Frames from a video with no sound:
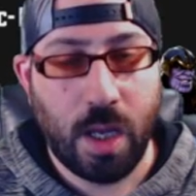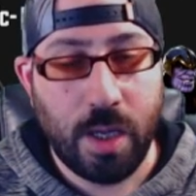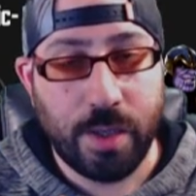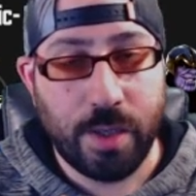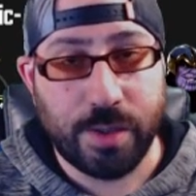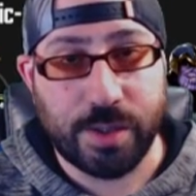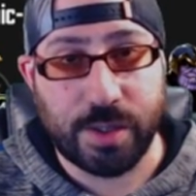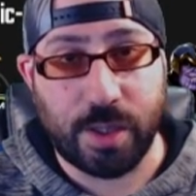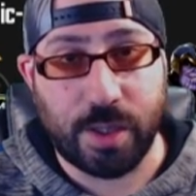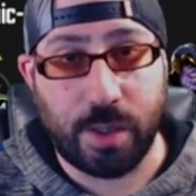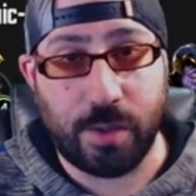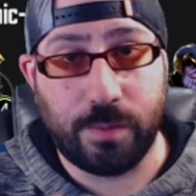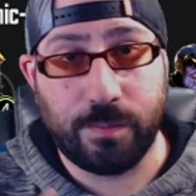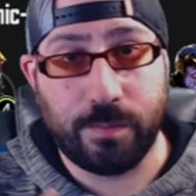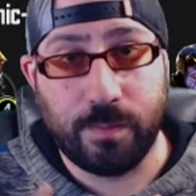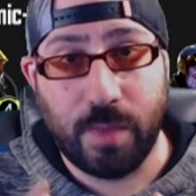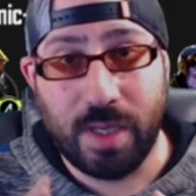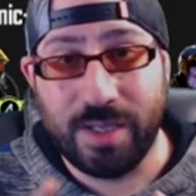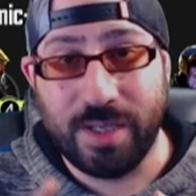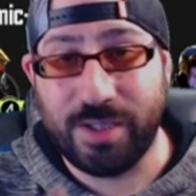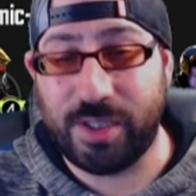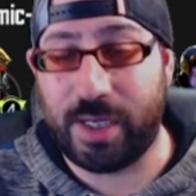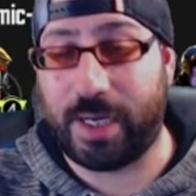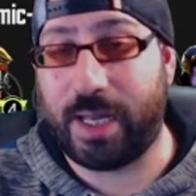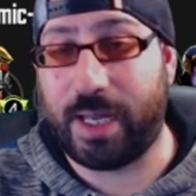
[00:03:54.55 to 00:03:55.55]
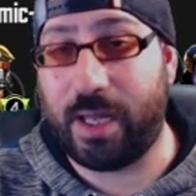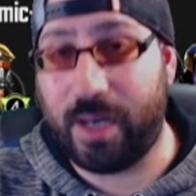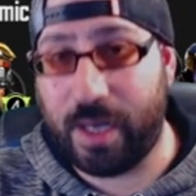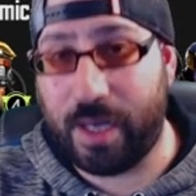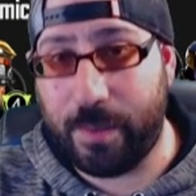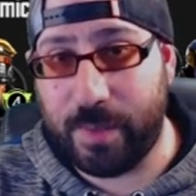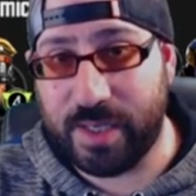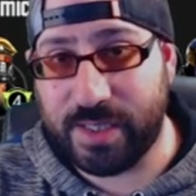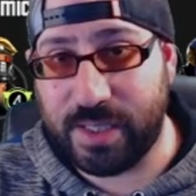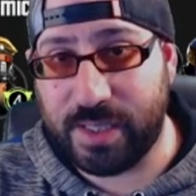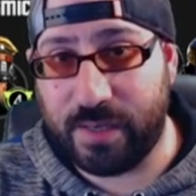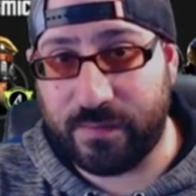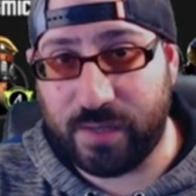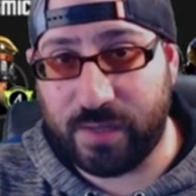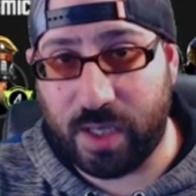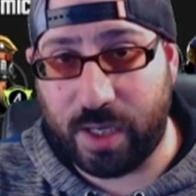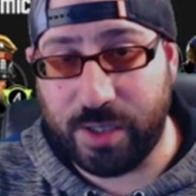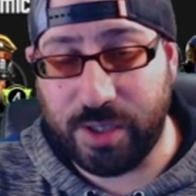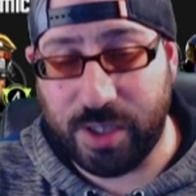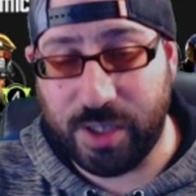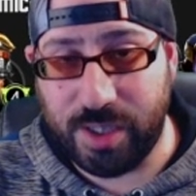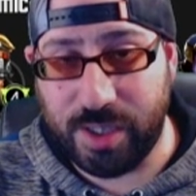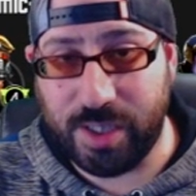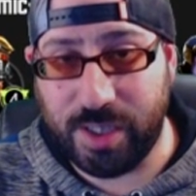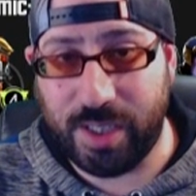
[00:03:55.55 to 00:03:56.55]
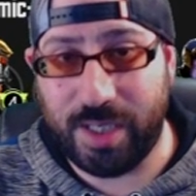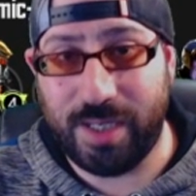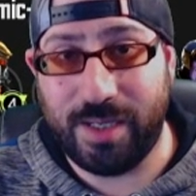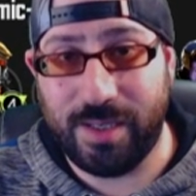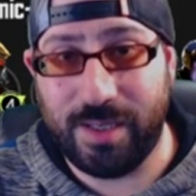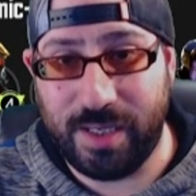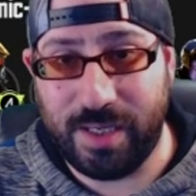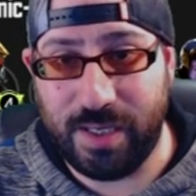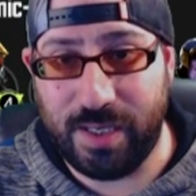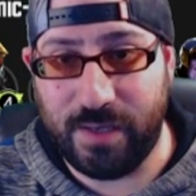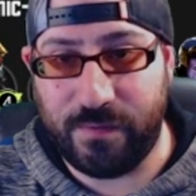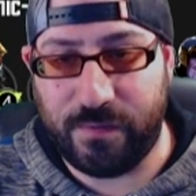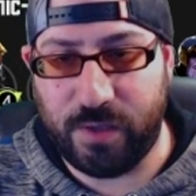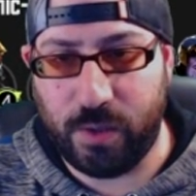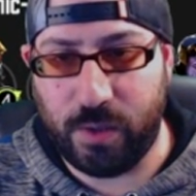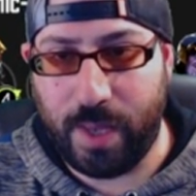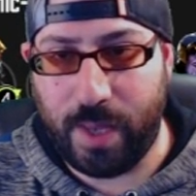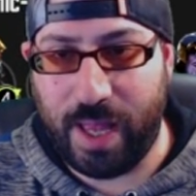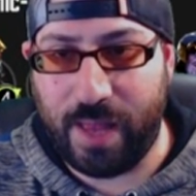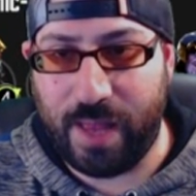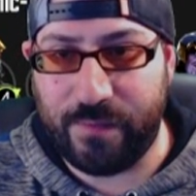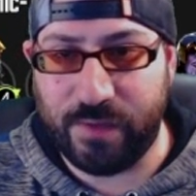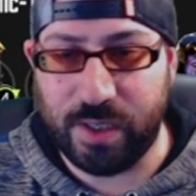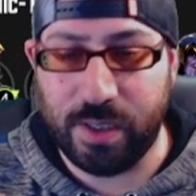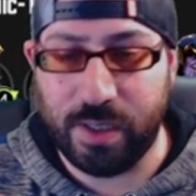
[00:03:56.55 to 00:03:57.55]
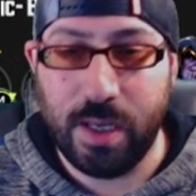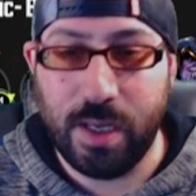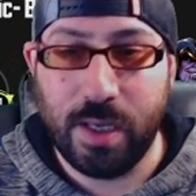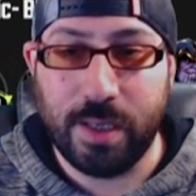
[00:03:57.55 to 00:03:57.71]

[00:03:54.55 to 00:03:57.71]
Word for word: So check out msf.gg if you haven't.